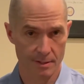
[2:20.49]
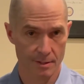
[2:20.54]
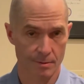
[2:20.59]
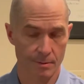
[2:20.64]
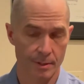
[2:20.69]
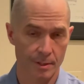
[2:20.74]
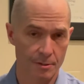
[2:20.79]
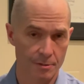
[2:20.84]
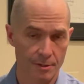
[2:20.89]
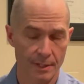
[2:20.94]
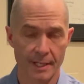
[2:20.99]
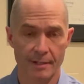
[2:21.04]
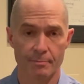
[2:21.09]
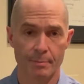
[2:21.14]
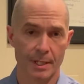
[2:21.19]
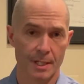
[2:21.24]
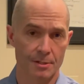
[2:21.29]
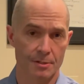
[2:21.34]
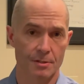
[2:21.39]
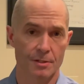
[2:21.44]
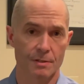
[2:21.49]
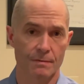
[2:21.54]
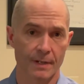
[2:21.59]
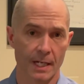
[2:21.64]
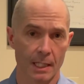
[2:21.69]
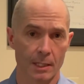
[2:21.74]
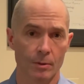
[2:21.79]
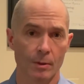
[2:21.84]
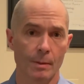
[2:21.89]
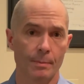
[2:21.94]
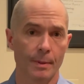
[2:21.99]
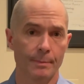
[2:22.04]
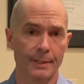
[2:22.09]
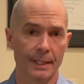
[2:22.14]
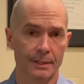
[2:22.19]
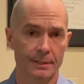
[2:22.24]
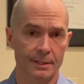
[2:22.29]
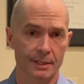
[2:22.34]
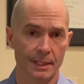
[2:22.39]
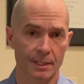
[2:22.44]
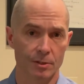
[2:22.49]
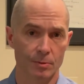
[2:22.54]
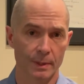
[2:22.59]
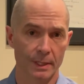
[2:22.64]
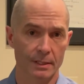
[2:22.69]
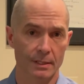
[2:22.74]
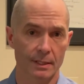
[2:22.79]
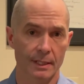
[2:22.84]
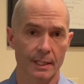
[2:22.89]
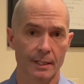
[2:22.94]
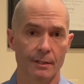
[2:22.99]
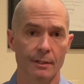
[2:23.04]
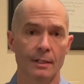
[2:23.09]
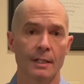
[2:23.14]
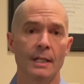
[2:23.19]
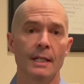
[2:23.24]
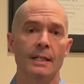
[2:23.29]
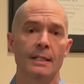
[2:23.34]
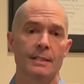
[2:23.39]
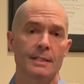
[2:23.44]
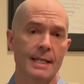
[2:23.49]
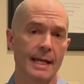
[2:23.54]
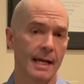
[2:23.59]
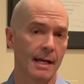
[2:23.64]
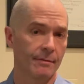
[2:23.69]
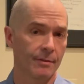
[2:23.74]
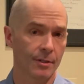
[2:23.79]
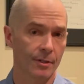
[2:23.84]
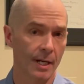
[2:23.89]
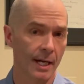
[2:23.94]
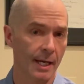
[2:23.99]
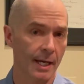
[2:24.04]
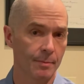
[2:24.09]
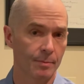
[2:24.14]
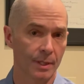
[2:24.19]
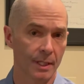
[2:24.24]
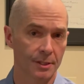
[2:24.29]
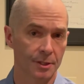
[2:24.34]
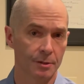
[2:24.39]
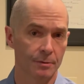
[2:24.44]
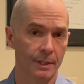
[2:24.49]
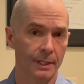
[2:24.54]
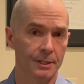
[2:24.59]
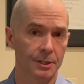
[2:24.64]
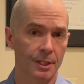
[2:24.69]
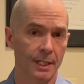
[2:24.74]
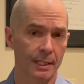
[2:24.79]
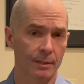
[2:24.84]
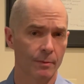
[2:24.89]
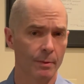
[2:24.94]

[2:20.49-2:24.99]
So we usually have patients follow up about six weeks later to have their eye pressure rechecked.